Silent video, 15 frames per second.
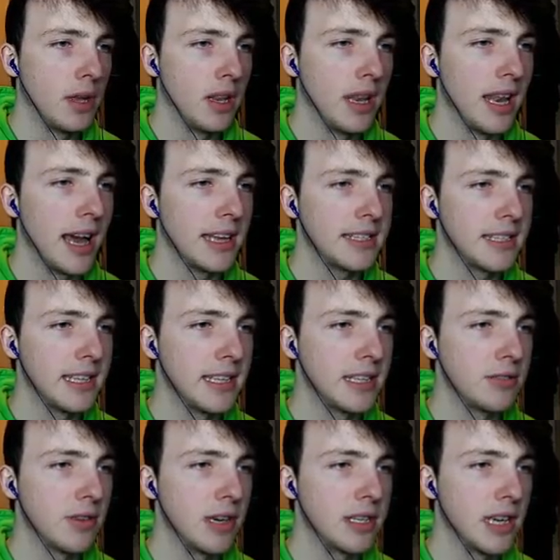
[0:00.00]
last in
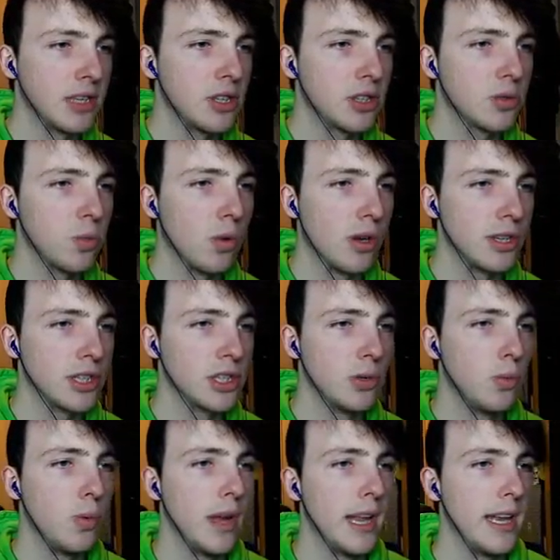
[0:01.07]
this race. I just want to
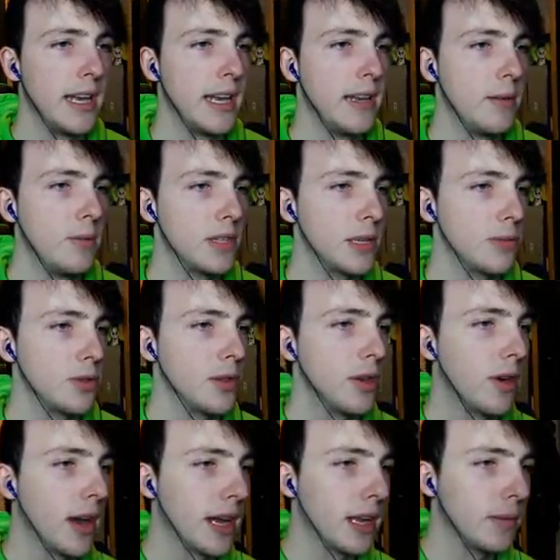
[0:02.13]
win, which I'm doing
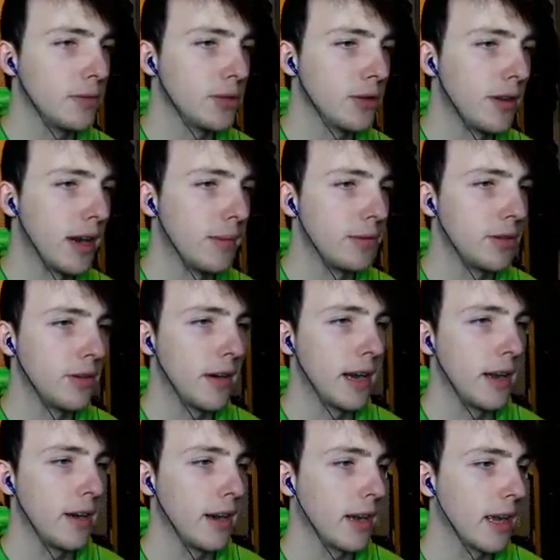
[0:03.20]
all right. I'm doing all right. I'm doing all right.
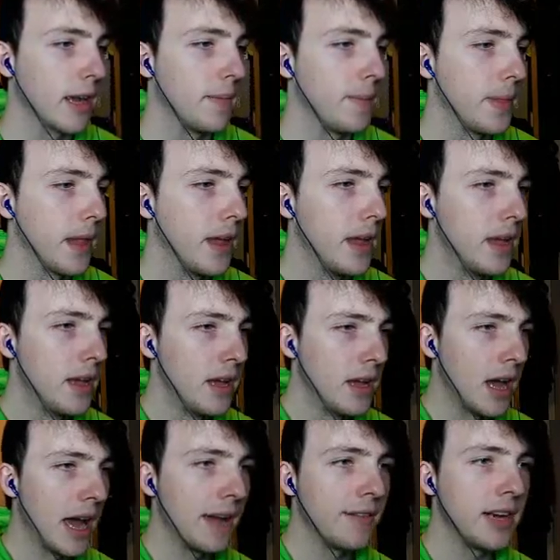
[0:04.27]
All right, okay.
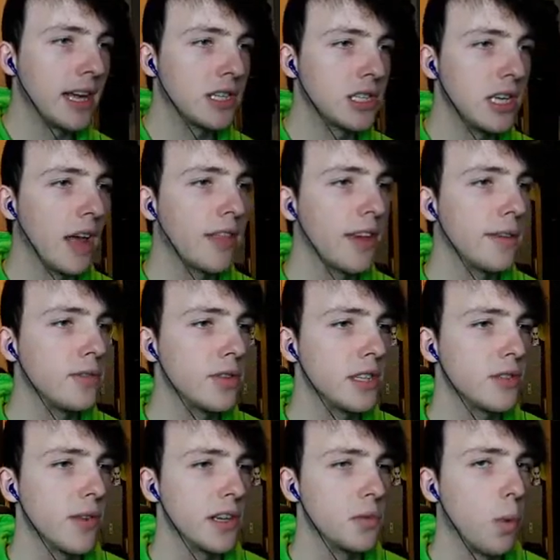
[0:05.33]
I haven't actually, I think I've done
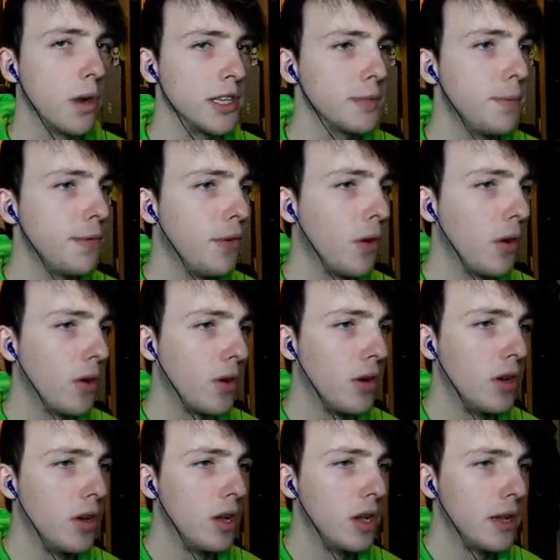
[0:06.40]
this race once before.
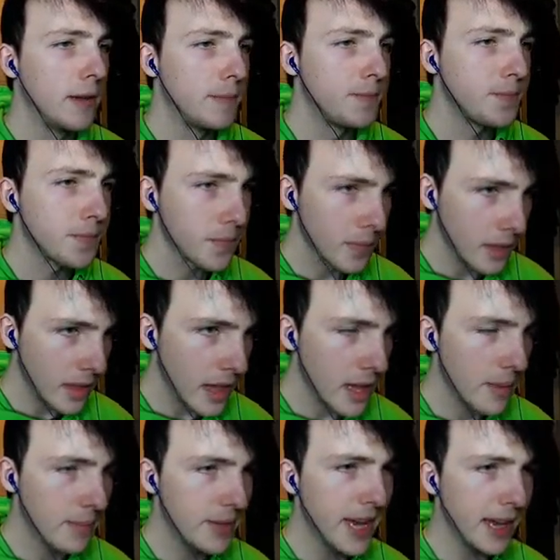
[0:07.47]

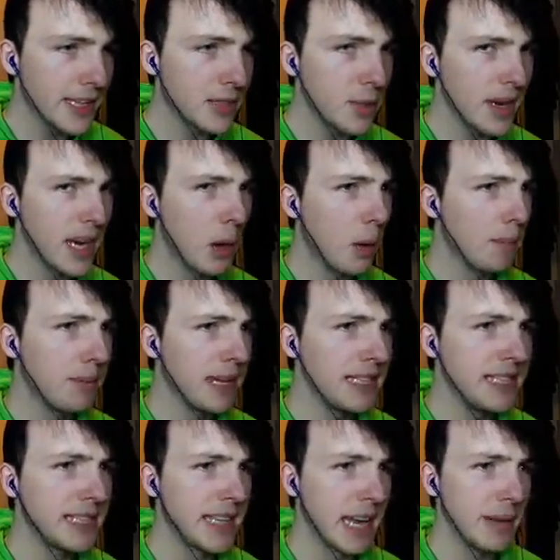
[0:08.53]
But yeah, I swear no one
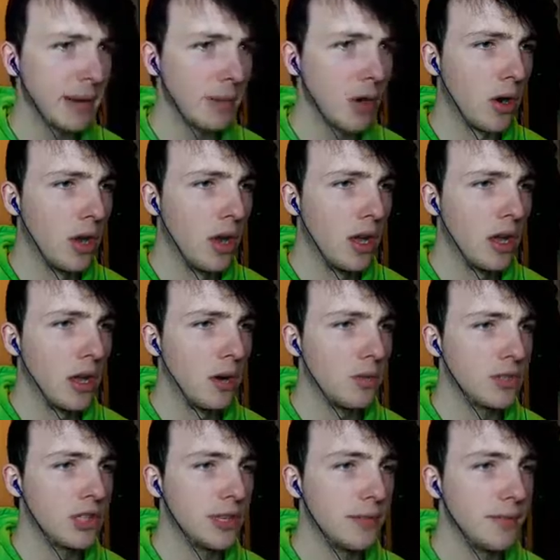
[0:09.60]
plays this game anymore. Oh,
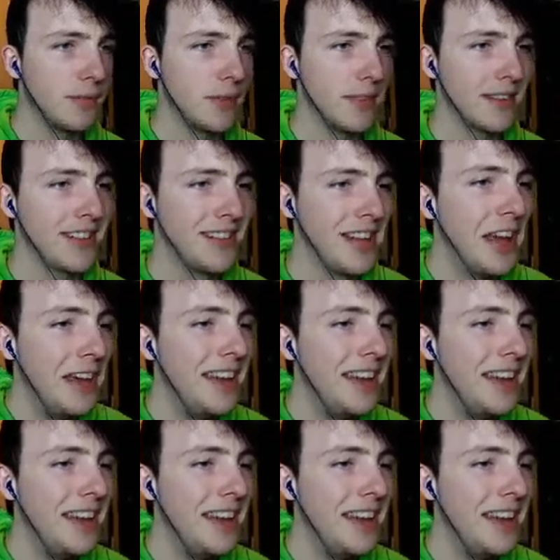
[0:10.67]
shit.